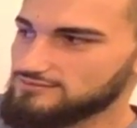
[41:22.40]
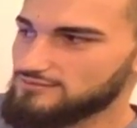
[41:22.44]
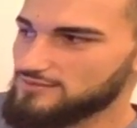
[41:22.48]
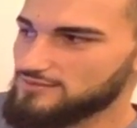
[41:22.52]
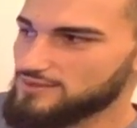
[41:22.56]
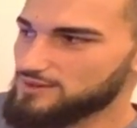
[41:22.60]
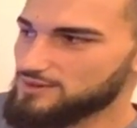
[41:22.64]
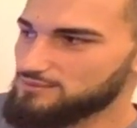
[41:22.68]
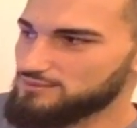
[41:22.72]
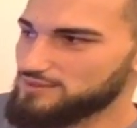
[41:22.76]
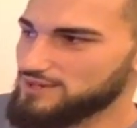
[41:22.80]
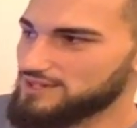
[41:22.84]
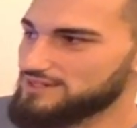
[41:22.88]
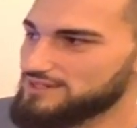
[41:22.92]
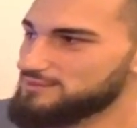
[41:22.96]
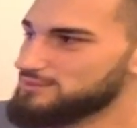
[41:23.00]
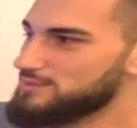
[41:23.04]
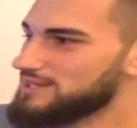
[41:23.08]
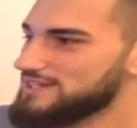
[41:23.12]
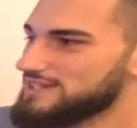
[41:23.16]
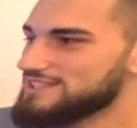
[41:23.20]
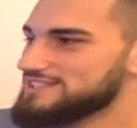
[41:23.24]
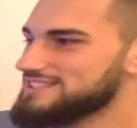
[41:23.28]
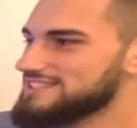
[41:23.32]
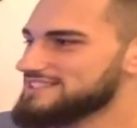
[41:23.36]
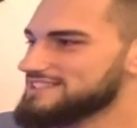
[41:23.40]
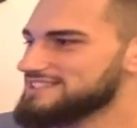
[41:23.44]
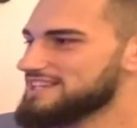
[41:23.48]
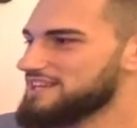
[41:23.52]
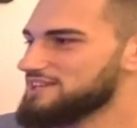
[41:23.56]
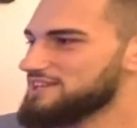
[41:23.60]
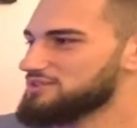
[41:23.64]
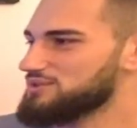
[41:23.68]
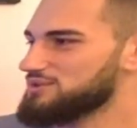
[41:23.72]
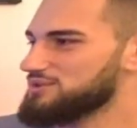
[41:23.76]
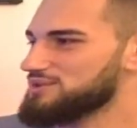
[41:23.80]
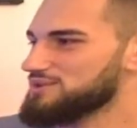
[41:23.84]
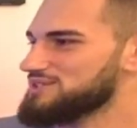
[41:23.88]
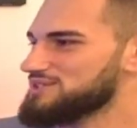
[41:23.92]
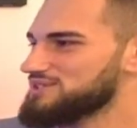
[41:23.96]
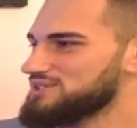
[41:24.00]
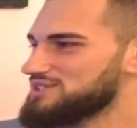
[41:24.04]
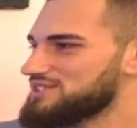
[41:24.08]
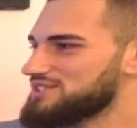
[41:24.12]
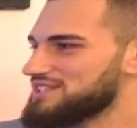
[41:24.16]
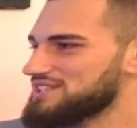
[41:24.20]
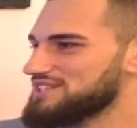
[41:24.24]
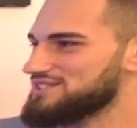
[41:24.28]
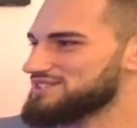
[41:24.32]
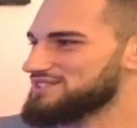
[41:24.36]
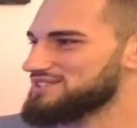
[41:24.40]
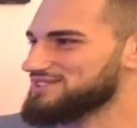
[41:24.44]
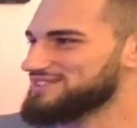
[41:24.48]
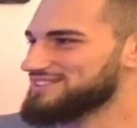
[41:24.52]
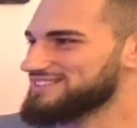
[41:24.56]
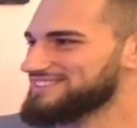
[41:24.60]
Brother, because he's not doing jiu-jitsu.